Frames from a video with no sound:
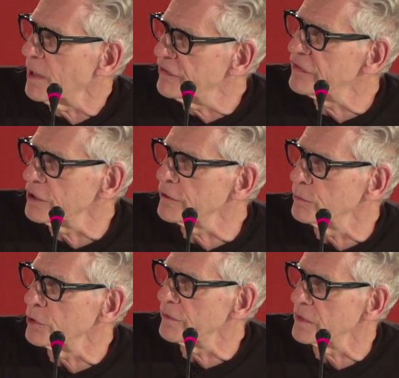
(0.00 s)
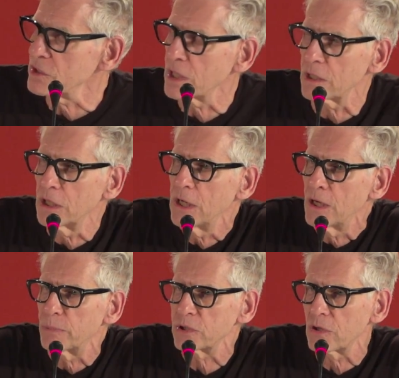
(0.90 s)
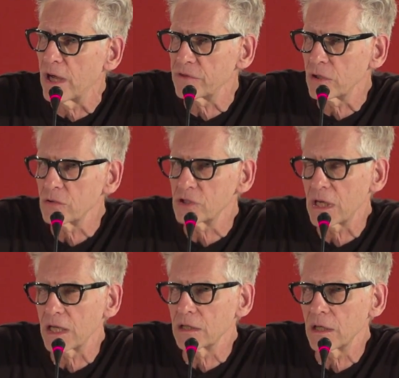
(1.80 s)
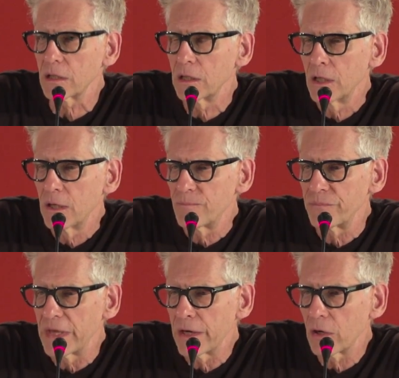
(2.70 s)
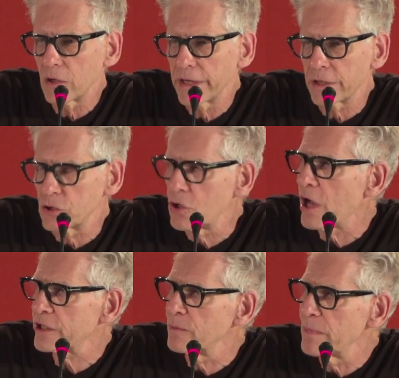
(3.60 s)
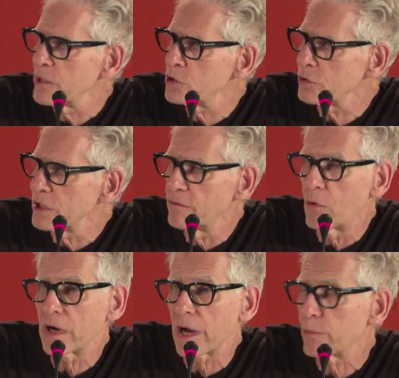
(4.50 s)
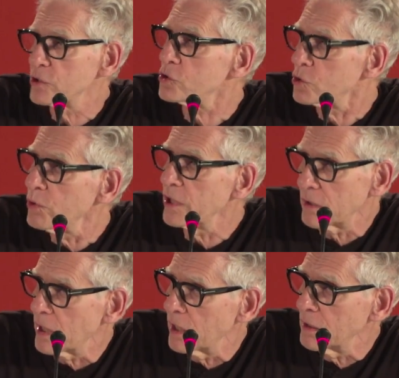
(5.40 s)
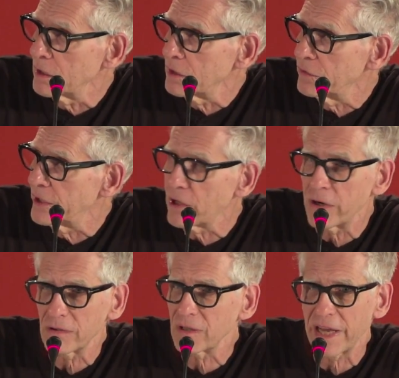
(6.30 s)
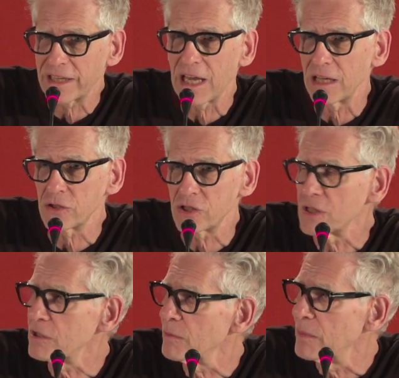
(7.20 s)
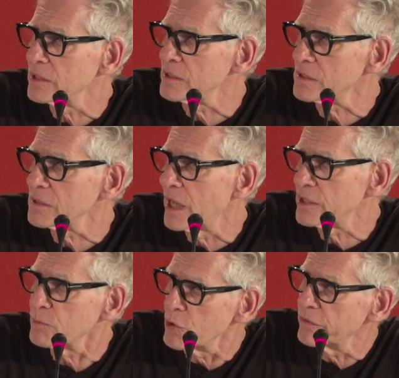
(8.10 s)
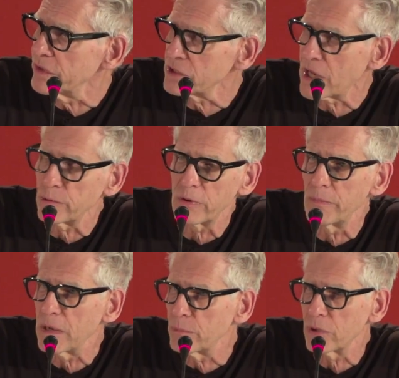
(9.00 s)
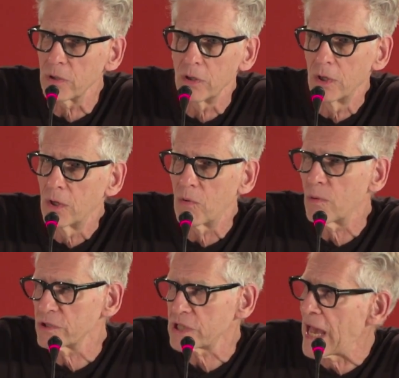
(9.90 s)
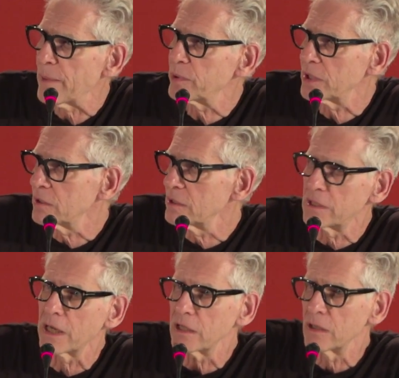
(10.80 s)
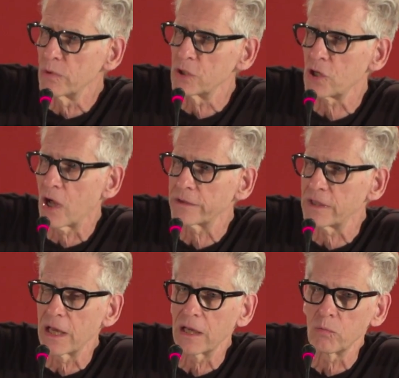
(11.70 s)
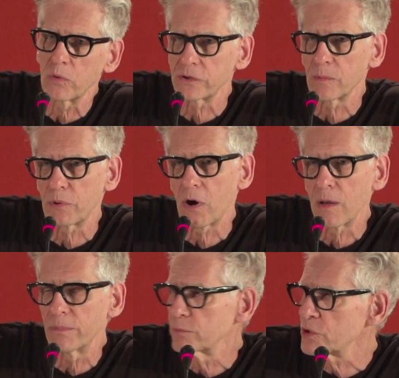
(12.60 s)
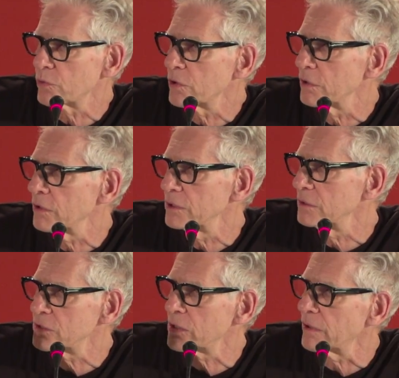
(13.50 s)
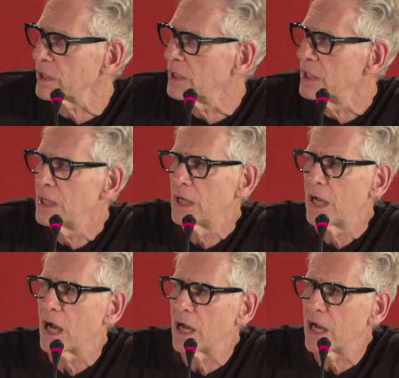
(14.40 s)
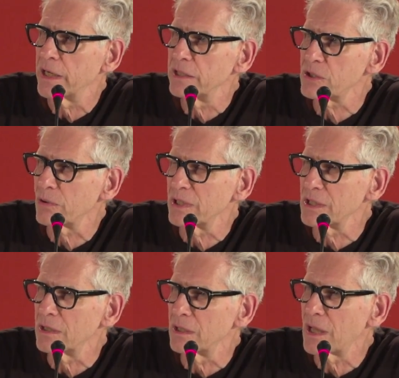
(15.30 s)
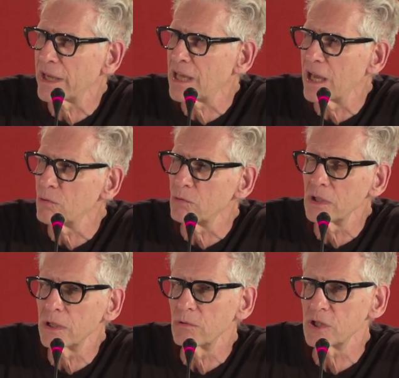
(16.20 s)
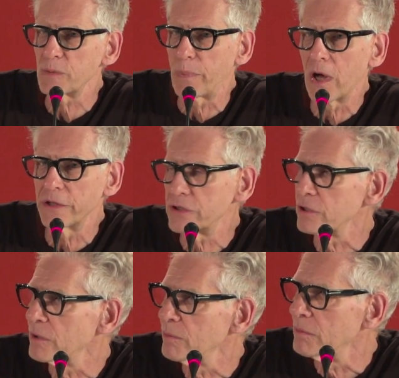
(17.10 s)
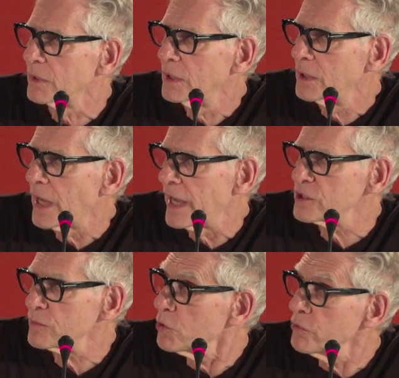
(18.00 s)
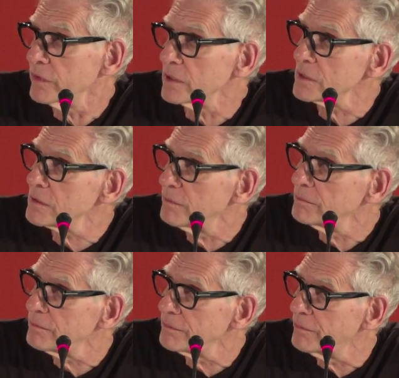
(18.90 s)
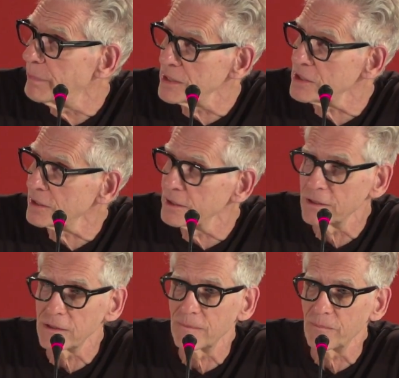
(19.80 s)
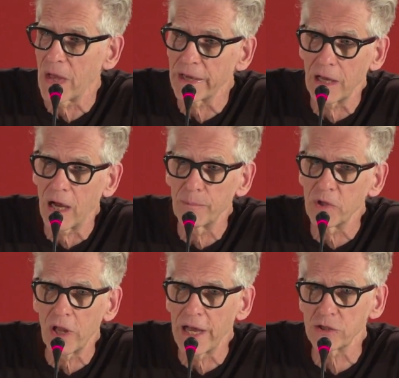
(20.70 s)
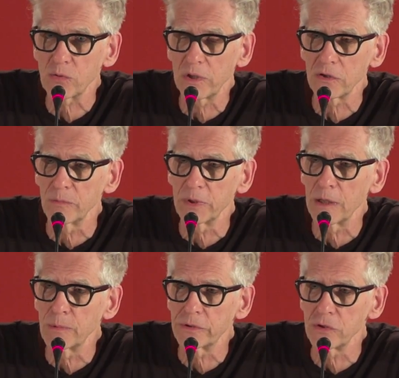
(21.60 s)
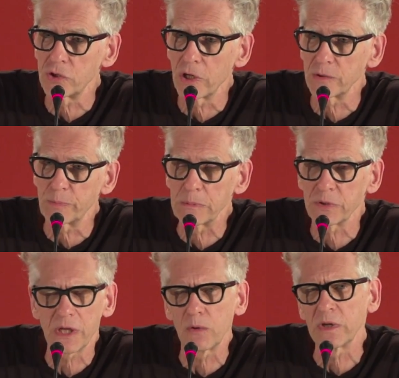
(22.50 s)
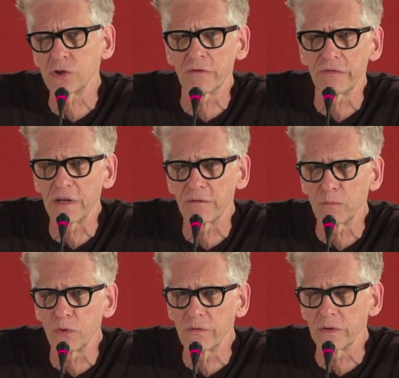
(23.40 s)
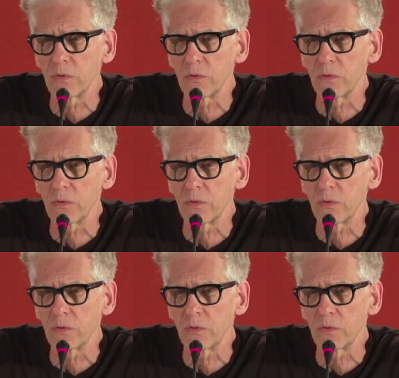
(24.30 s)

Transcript: I feel the movies, but you have to understand that they are like a documentary of what I was doing then. They aren't. I can't see them as movies. I remember what was happening the day that we shot that, what the problems were, and so on. I can't really respond to them as movies. Basically, I'm the last one to be able to judge. People say, what's your favorite movie?